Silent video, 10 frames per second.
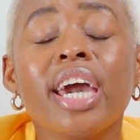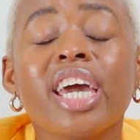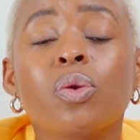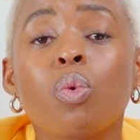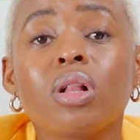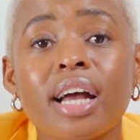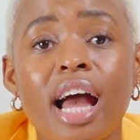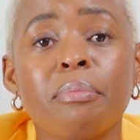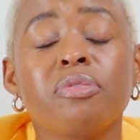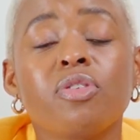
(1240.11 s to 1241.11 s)
It will
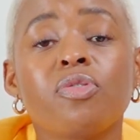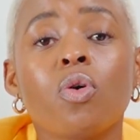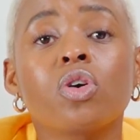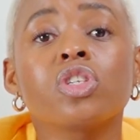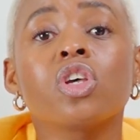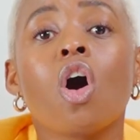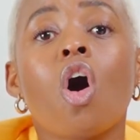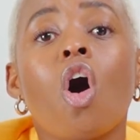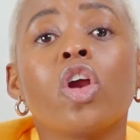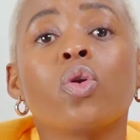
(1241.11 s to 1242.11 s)
come if you focus
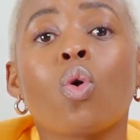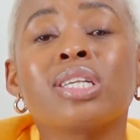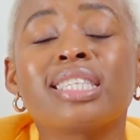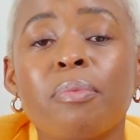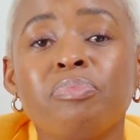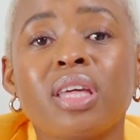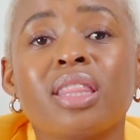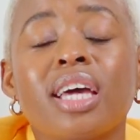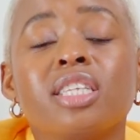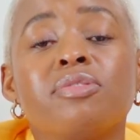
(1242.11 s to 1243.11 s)
on something
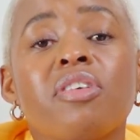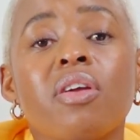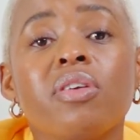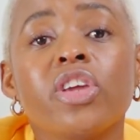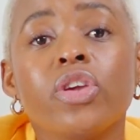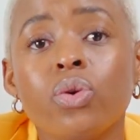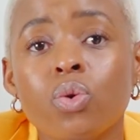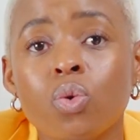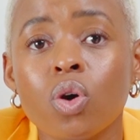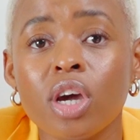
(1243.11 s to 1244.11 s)
that is very
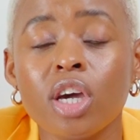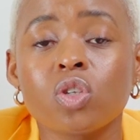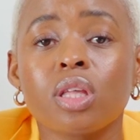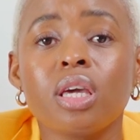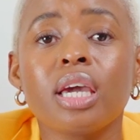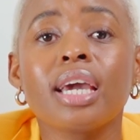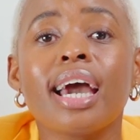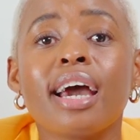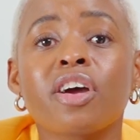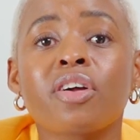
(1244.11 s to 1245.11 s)
you. So I think
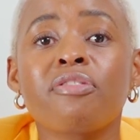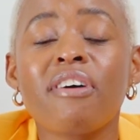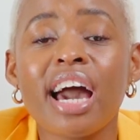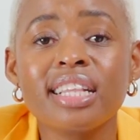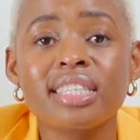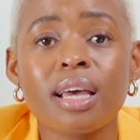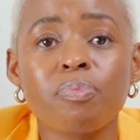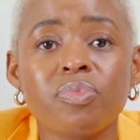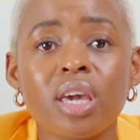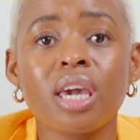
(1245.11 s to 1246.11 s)
find
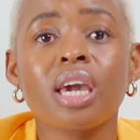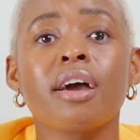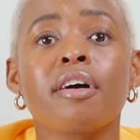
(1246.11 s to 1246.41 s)
something